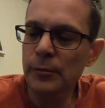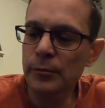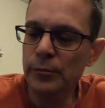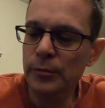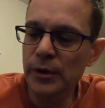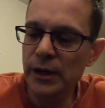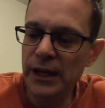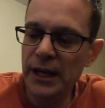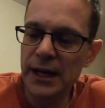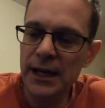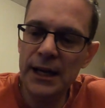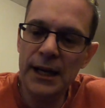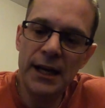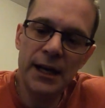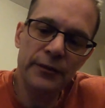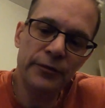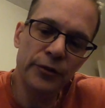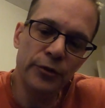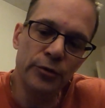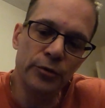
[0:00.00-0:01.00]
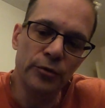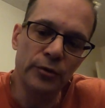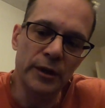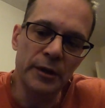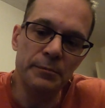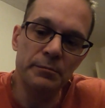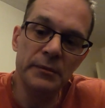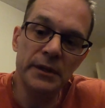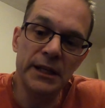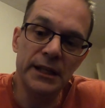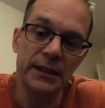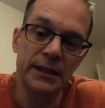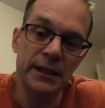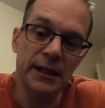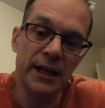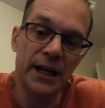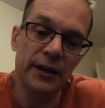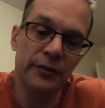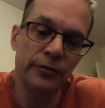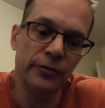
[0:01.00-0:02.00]
But I have to admit
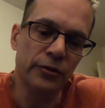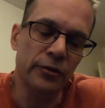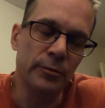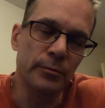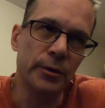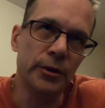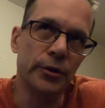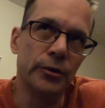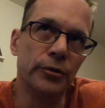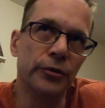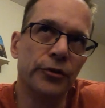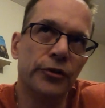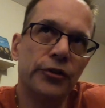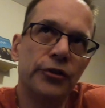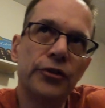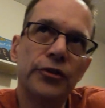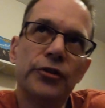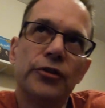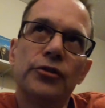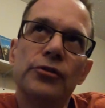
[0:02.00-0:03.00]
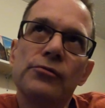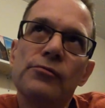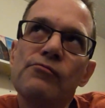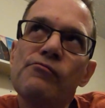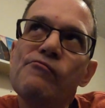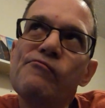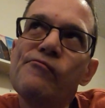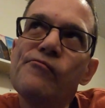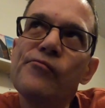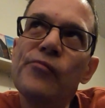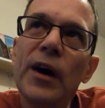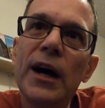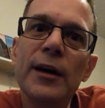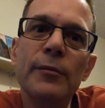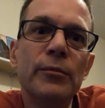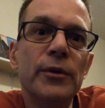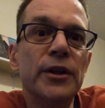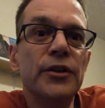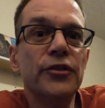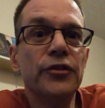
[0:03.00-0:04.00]
that after about
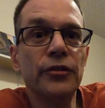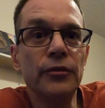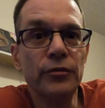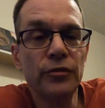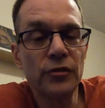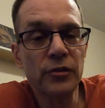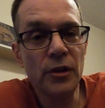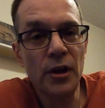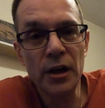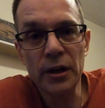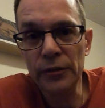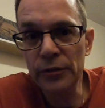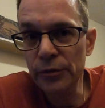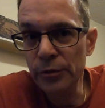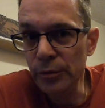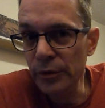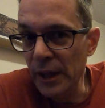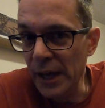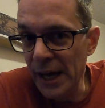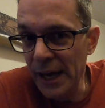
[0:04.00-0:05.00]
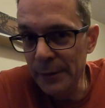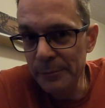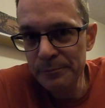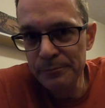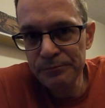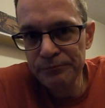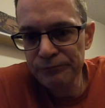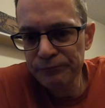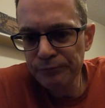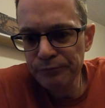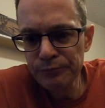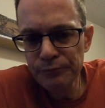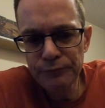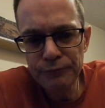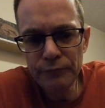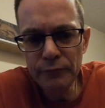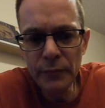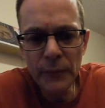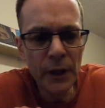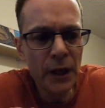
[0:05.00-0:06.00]
5 months of slogging through that,
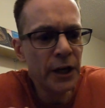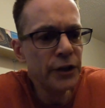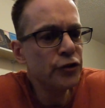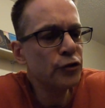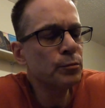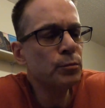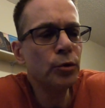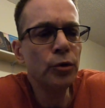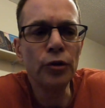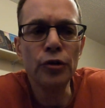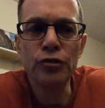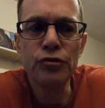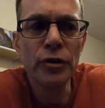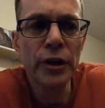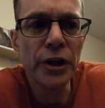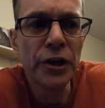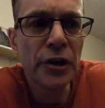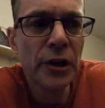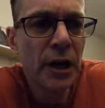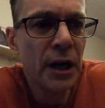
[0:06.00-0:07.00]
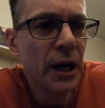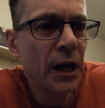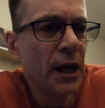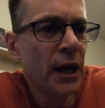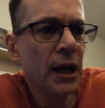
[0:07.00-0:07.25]
I just pulled the trigger.